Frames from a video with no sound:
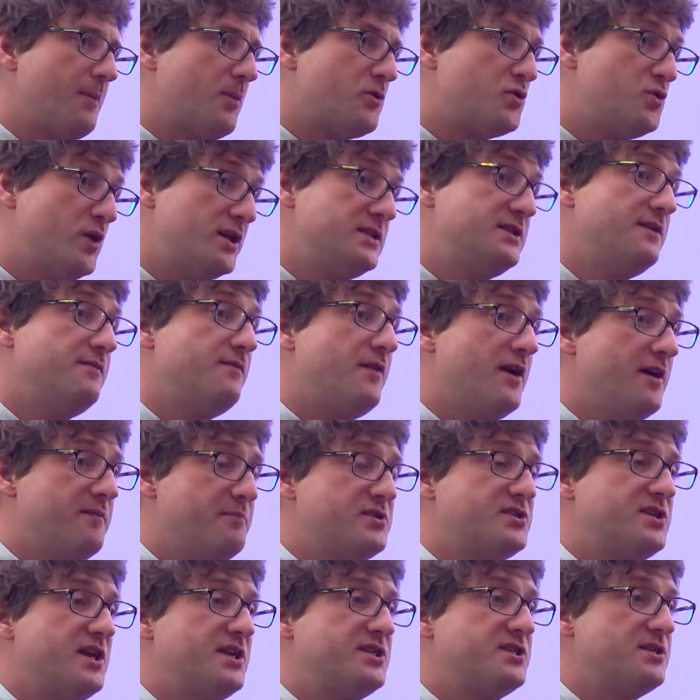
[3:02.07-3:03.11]

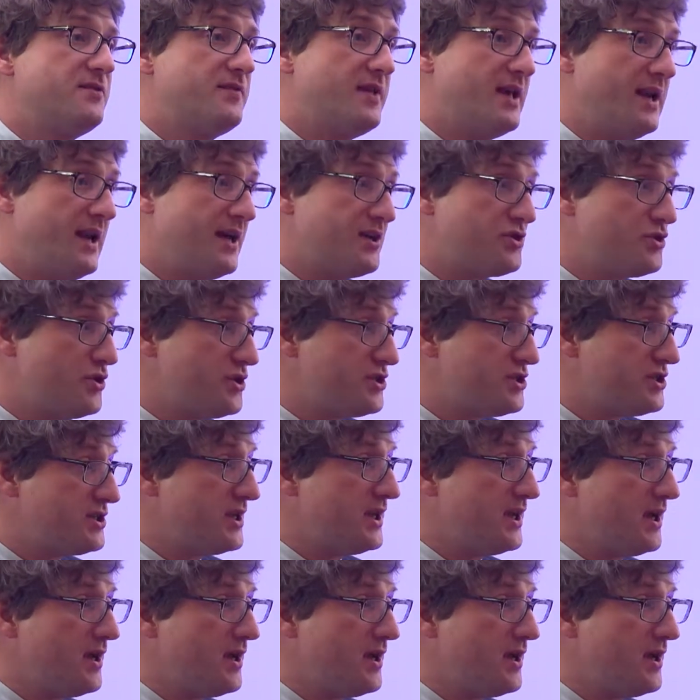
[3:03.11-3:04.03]
25% of the electricity.